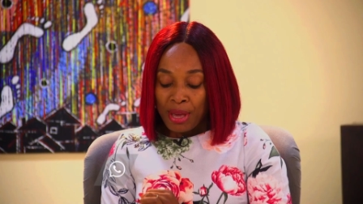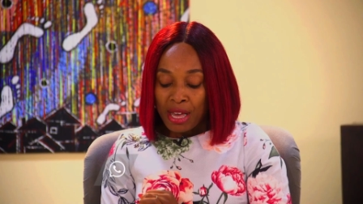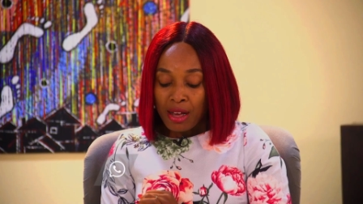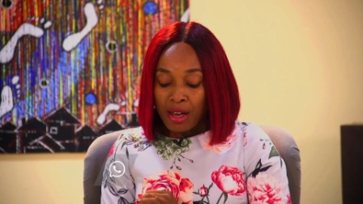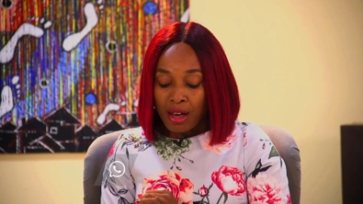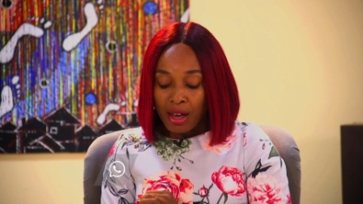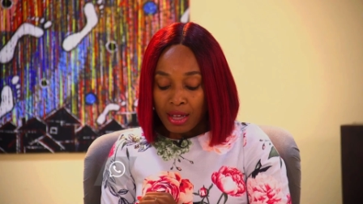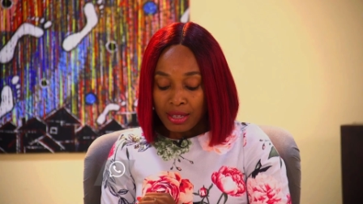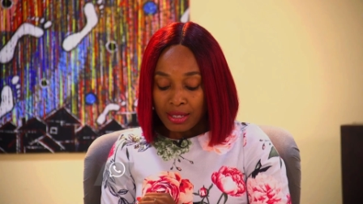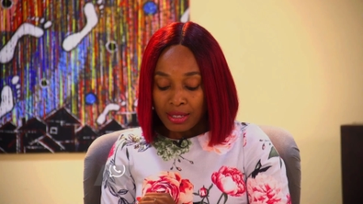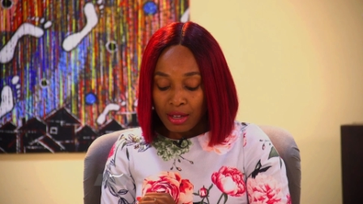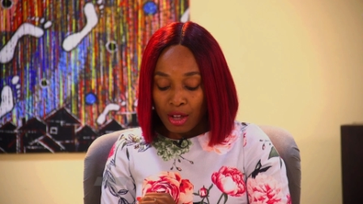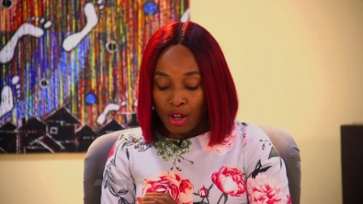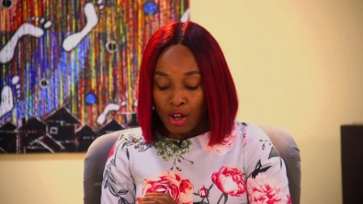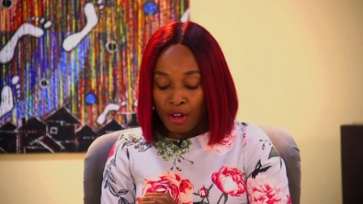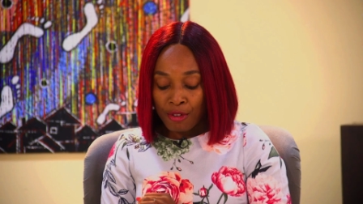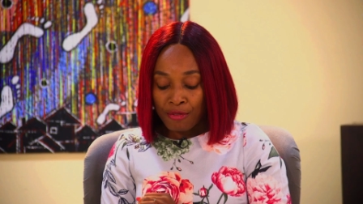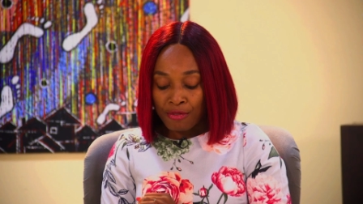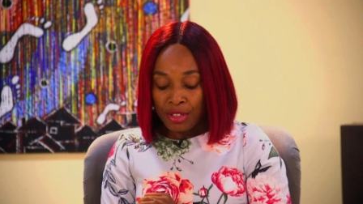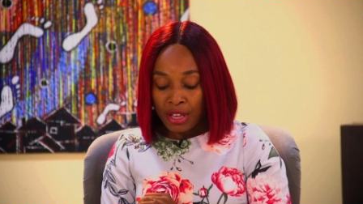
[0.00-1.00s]
because
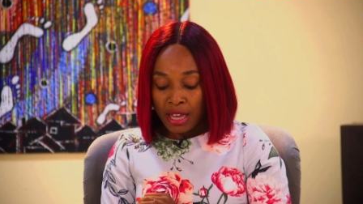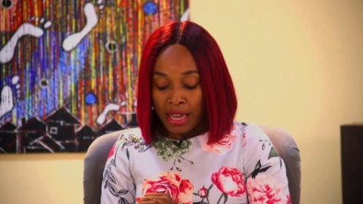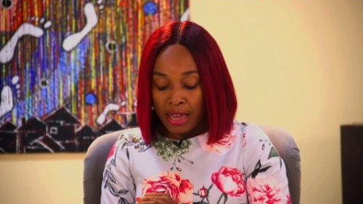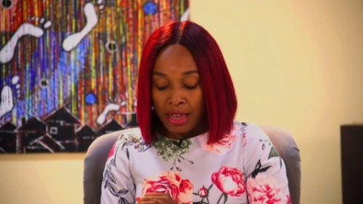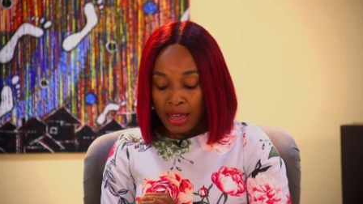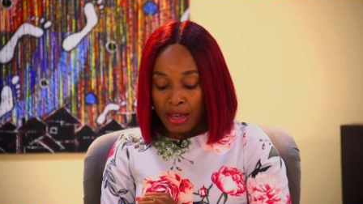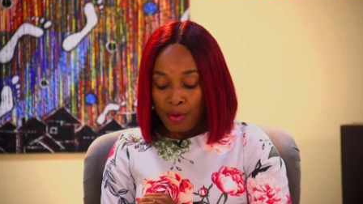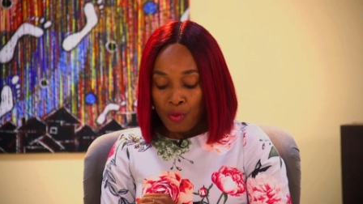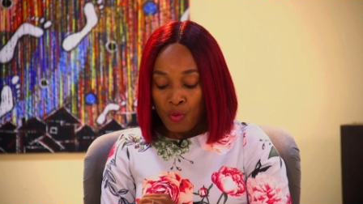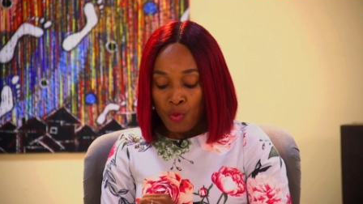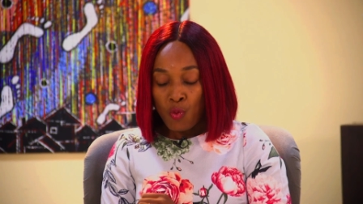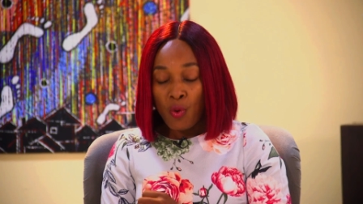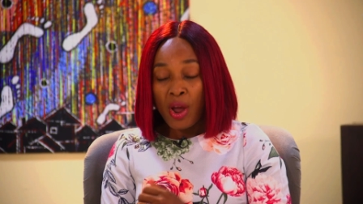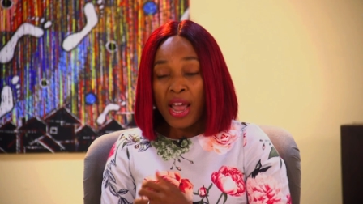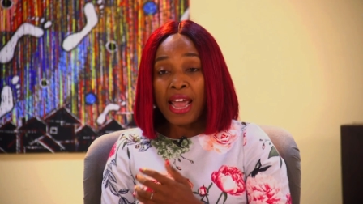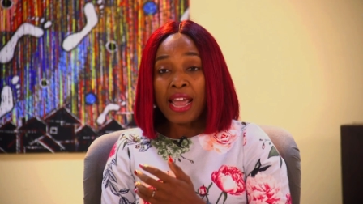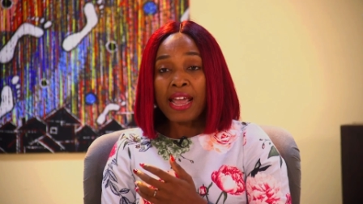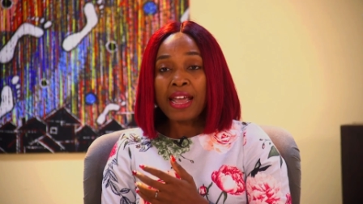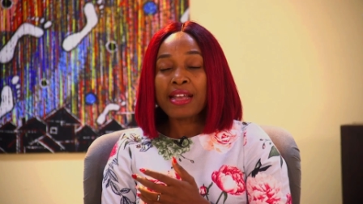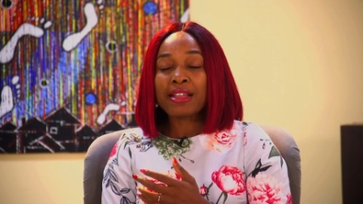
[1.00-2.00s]
of the
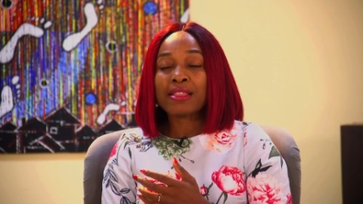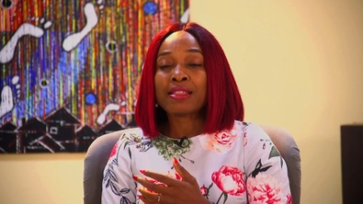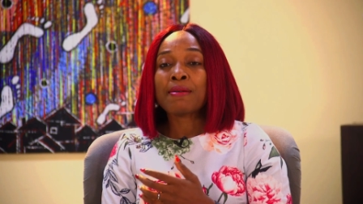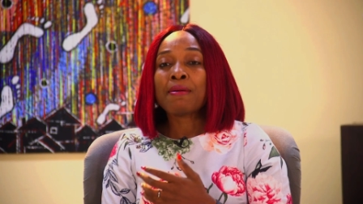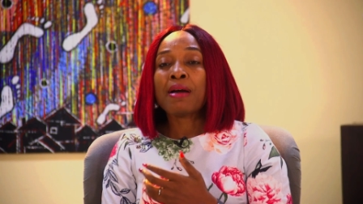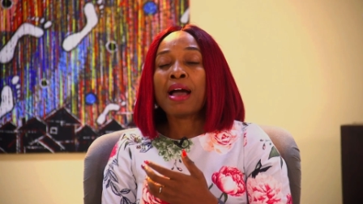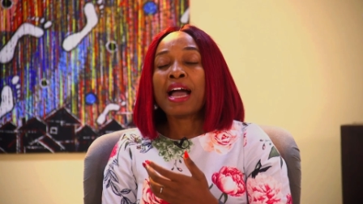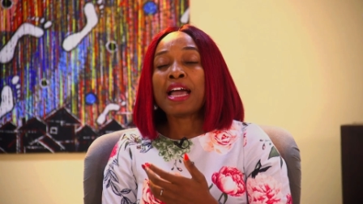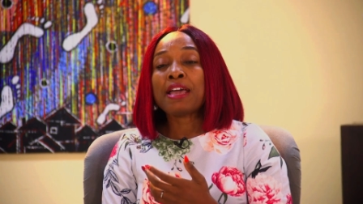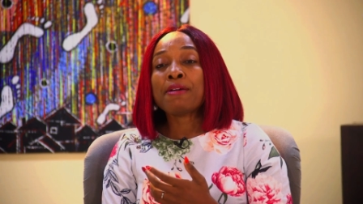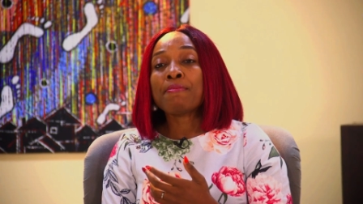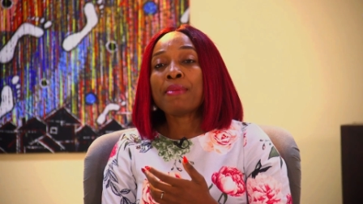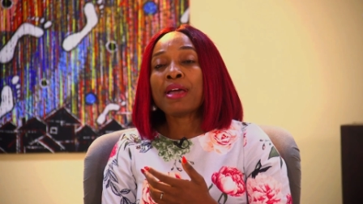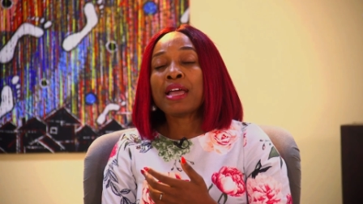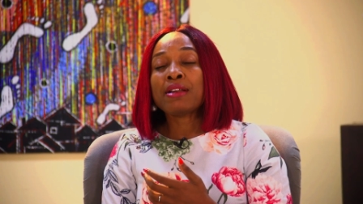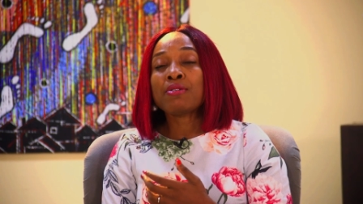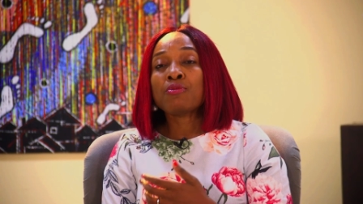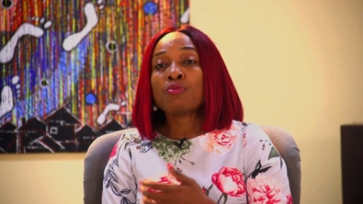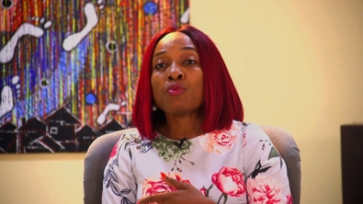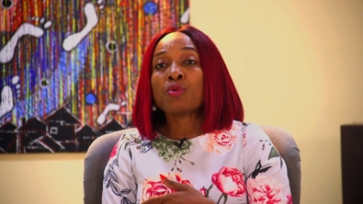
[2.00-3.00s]
way the
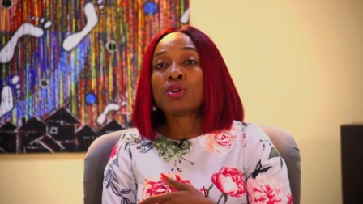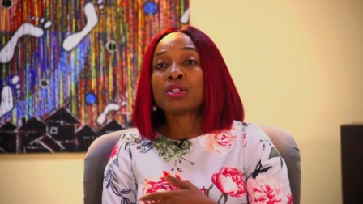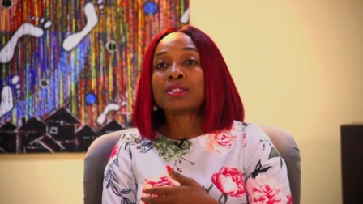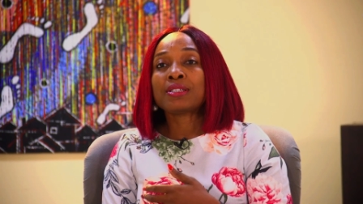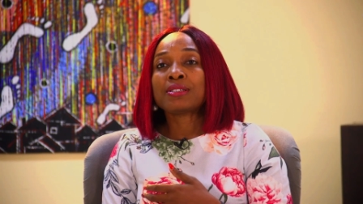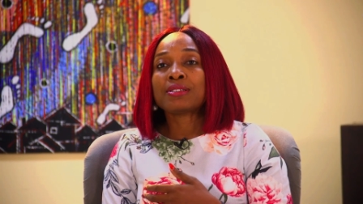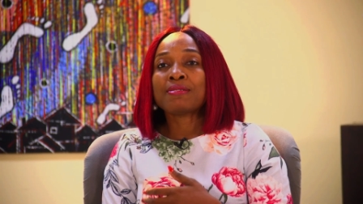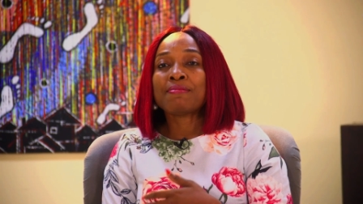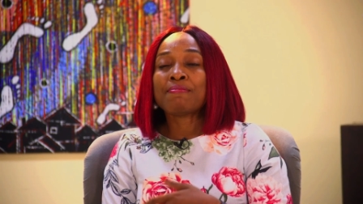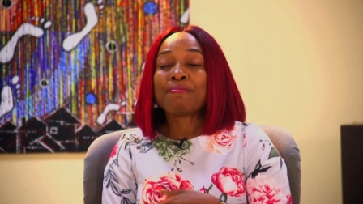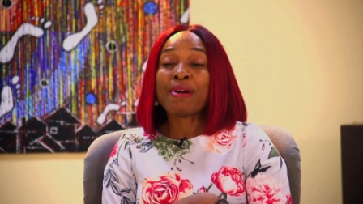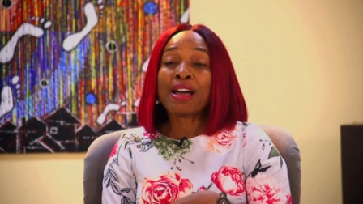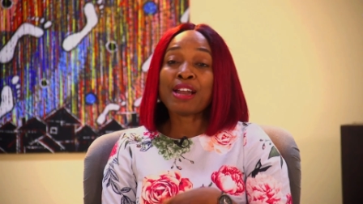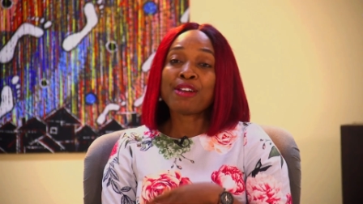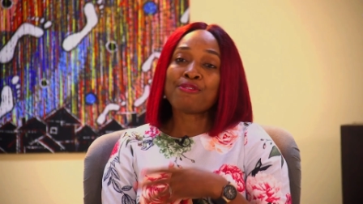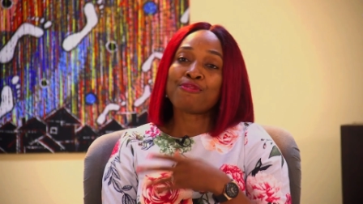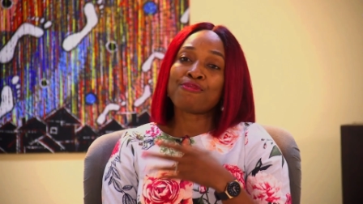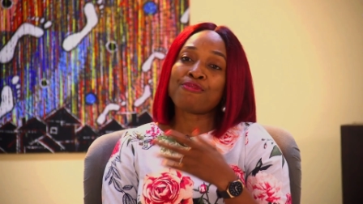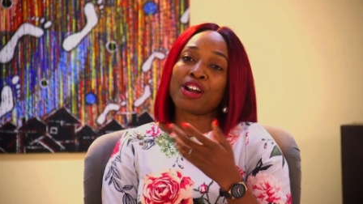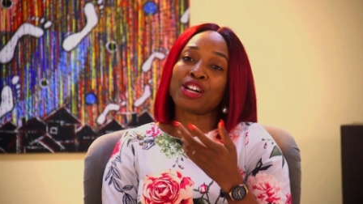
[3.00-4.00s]
hymen was
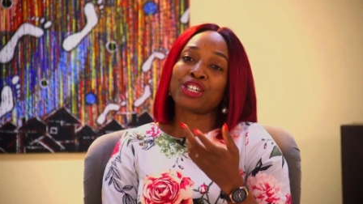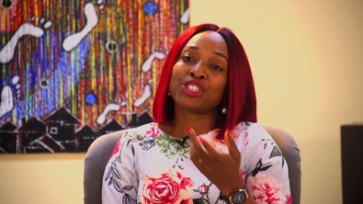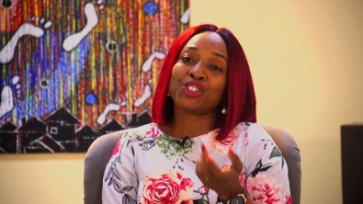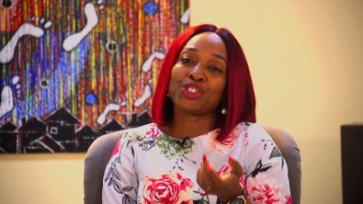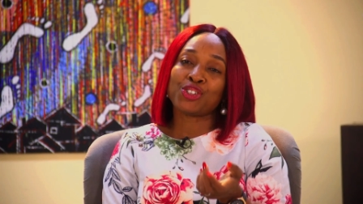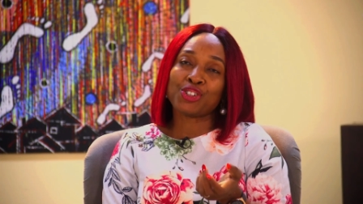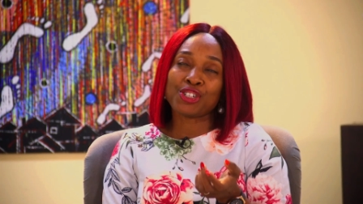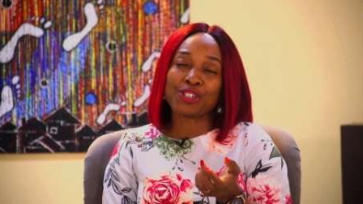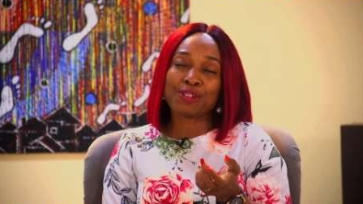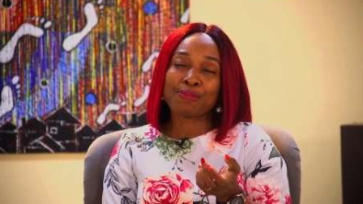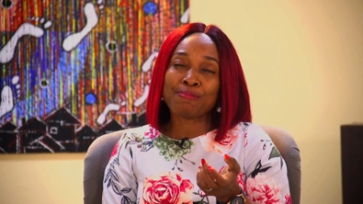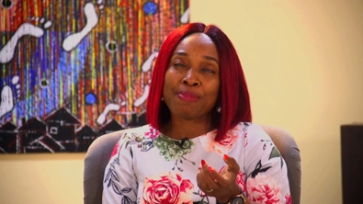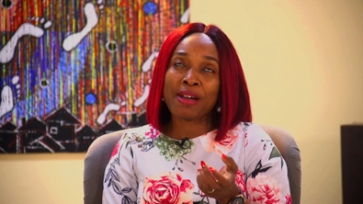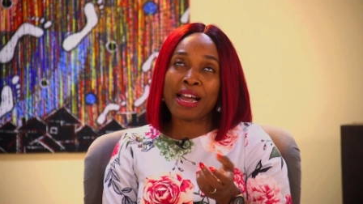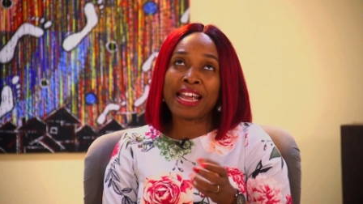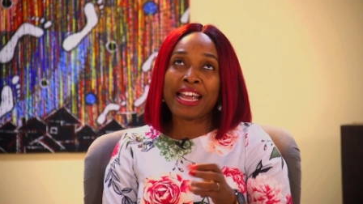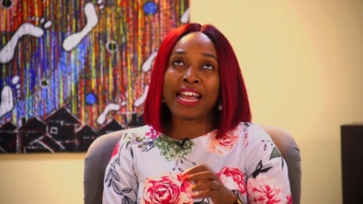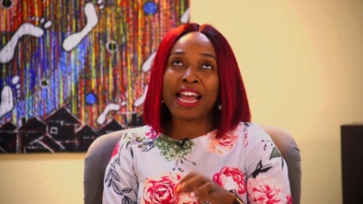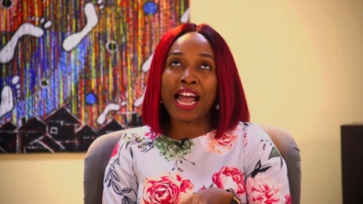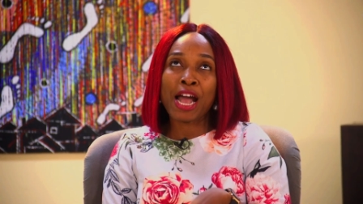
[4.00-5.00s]
manufactured
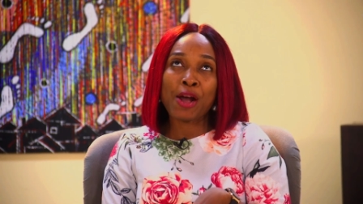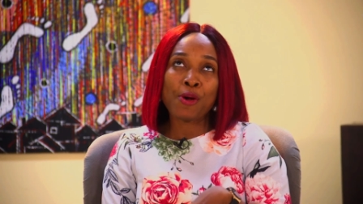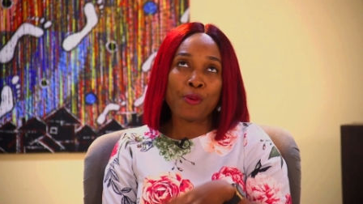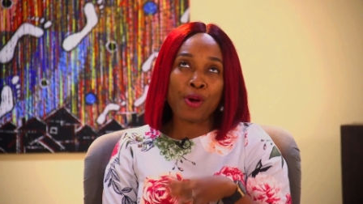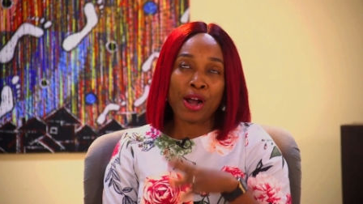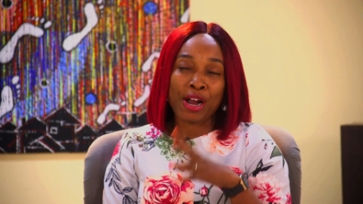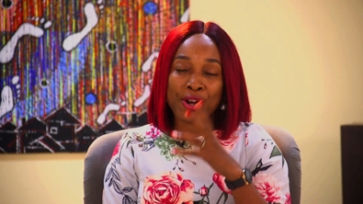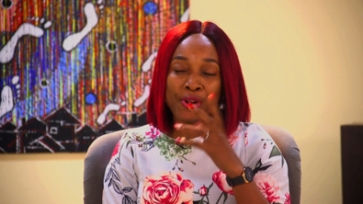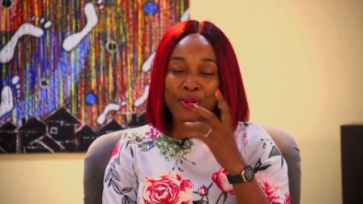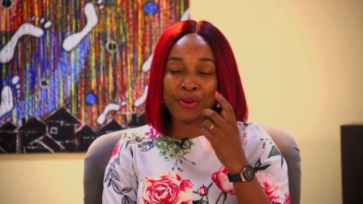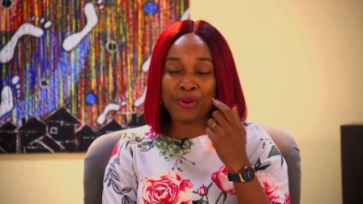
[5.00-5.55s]
by our